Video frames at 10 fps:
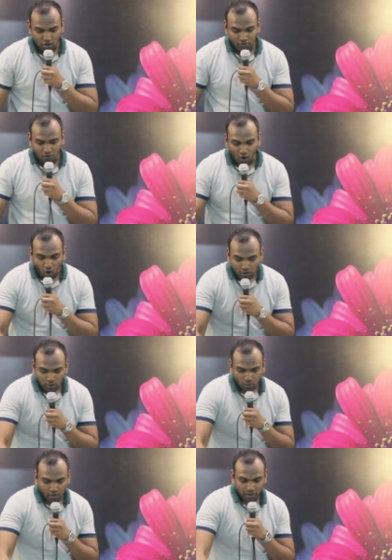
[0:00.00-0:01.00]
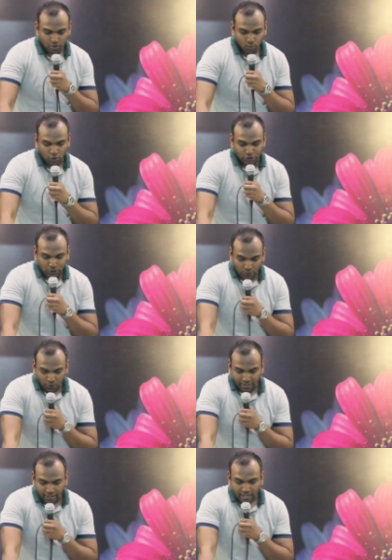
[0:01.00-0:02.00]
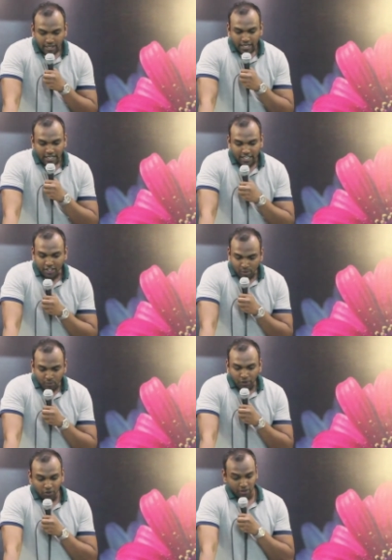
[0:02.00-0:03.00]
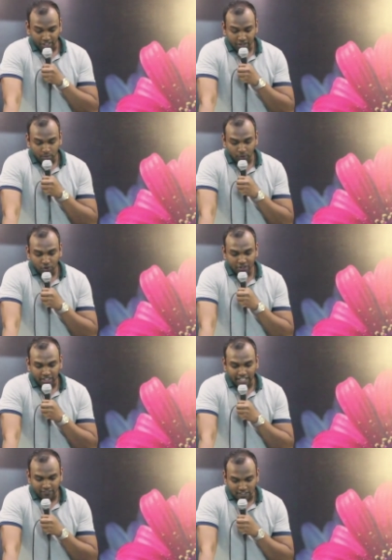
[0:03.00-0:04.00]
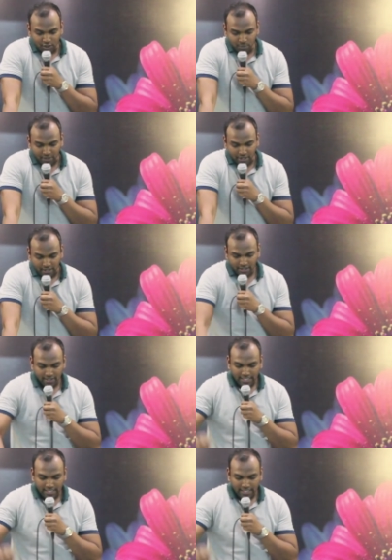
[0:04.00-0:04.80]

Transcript: of onlookers was growing, he rebuked, he rebuked the evil spirit.